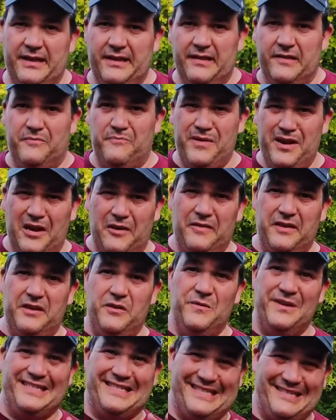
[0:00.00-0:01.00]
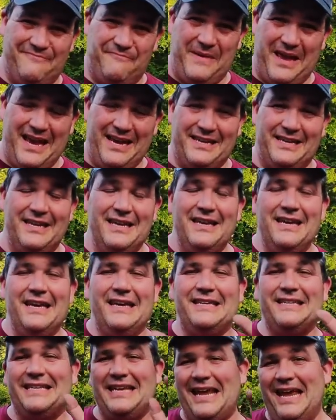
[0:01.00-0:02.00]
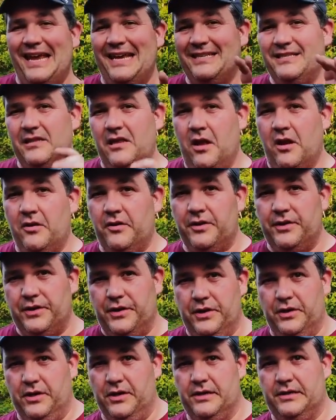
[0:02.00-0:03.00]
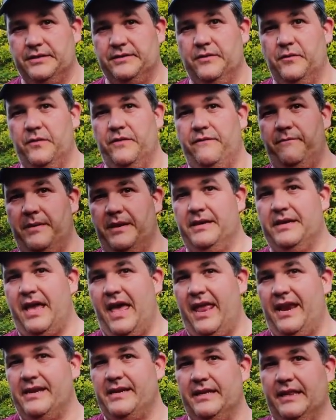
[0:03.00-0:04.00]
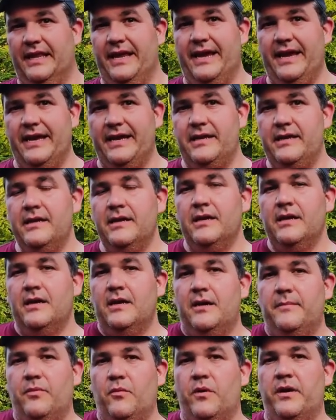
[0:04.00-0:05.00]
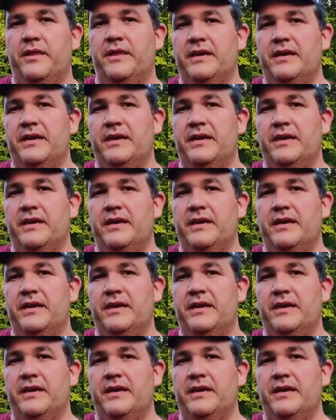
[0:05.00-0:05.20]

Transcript: that's bigger than you expect, it takes longer to cook. So we've been kind of delayed. But one of the